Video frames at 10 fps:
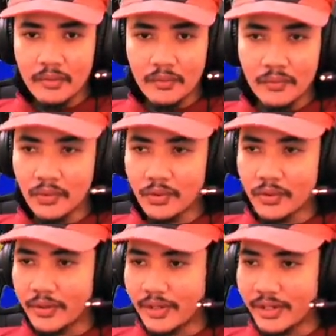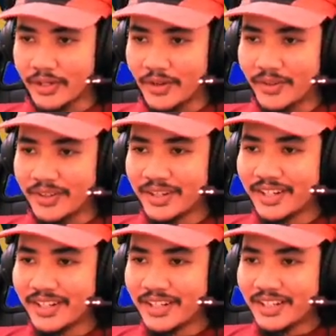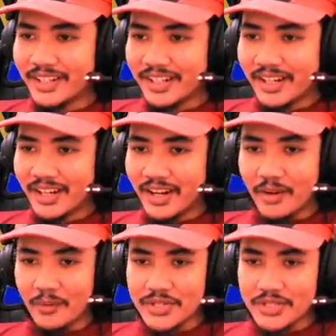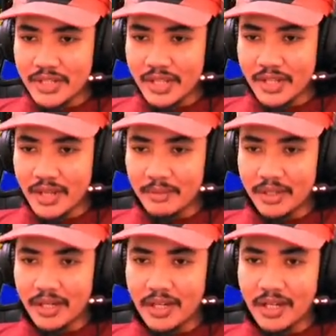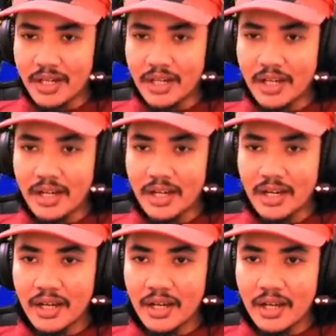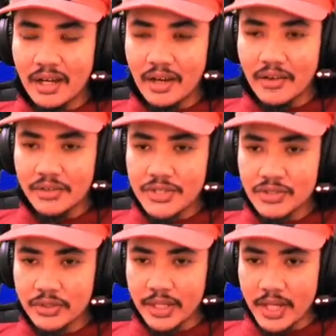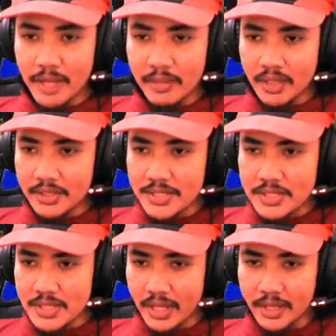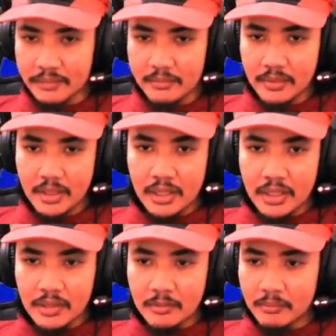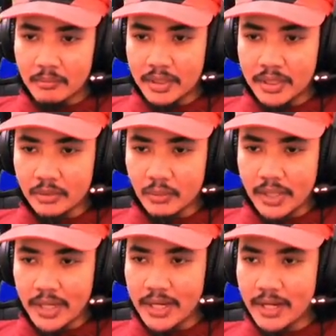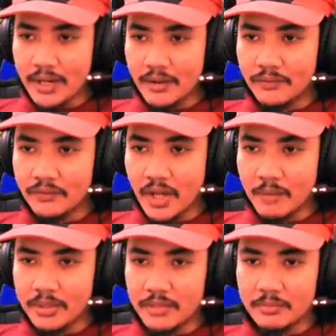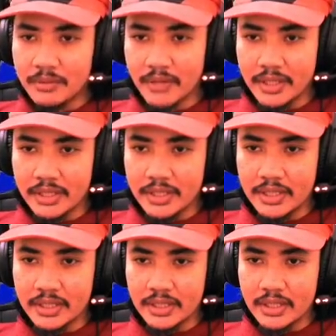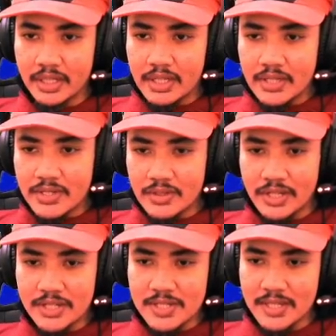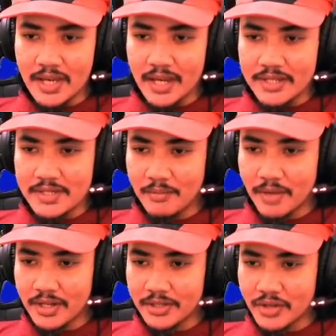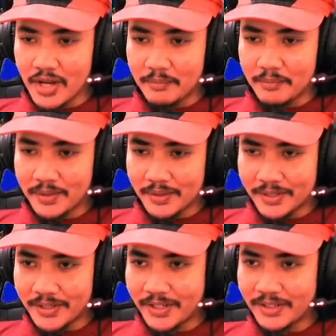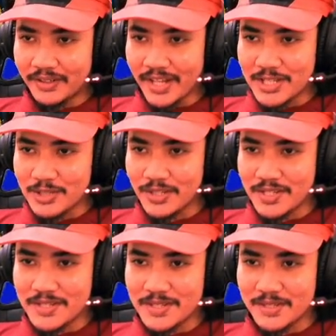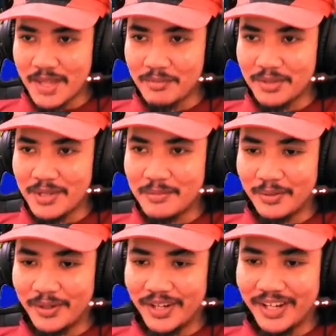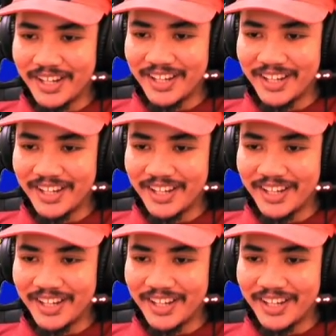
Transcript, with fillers: for, you know, oh, where's the Dynamica? Oh, there's no Dynamica this time. But we have Dove Keeper right here. So let's see, guys. I'm gonna drop her next to this Dove Keeper.